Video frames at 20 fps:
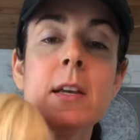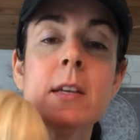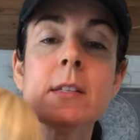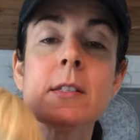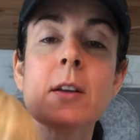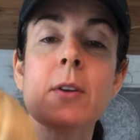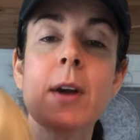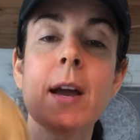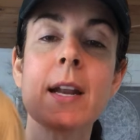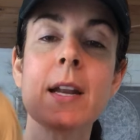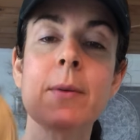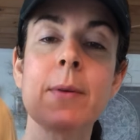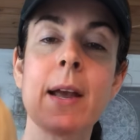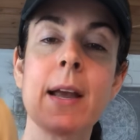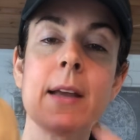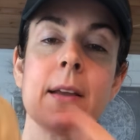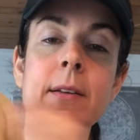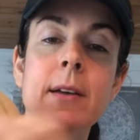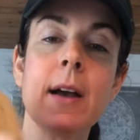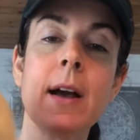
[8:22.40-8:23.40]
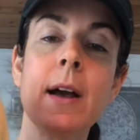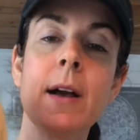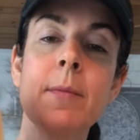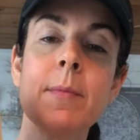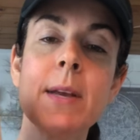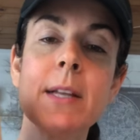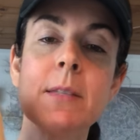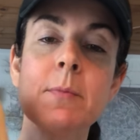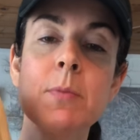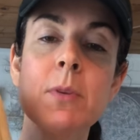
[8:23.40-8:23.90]
So anyway,
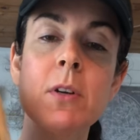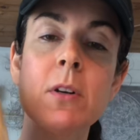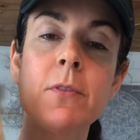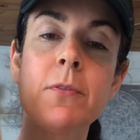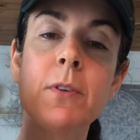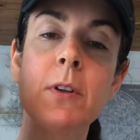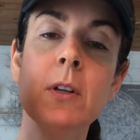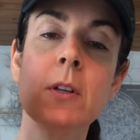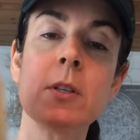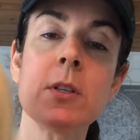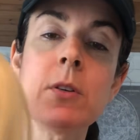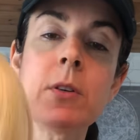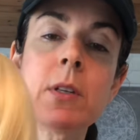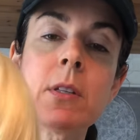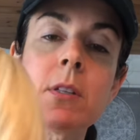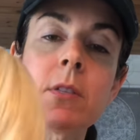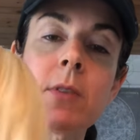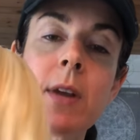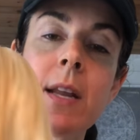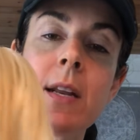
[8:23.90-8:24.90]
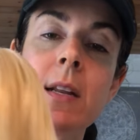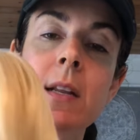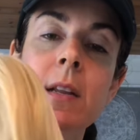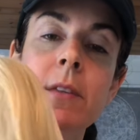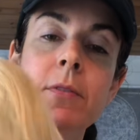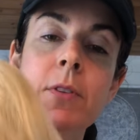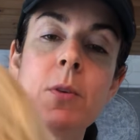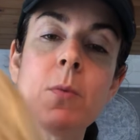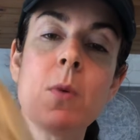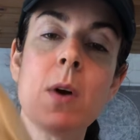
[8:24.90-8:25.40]
it's beautiful. You can straighten it
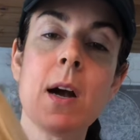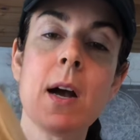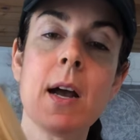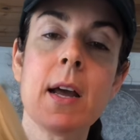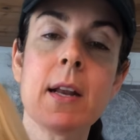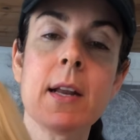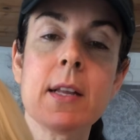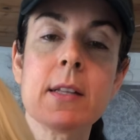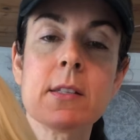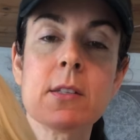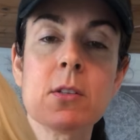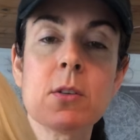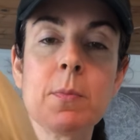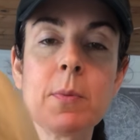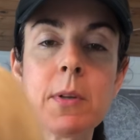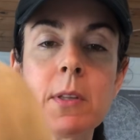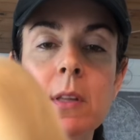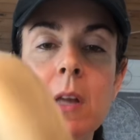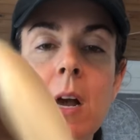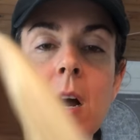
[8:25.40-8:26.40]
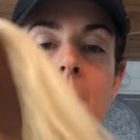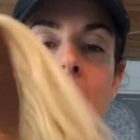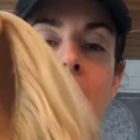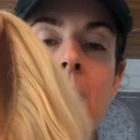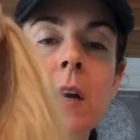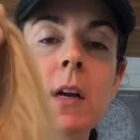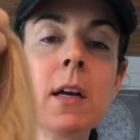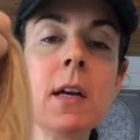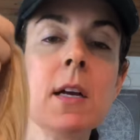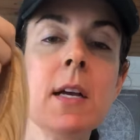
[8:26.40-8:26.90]
if you want. It's super
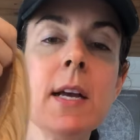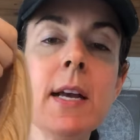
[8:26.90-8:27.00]
long.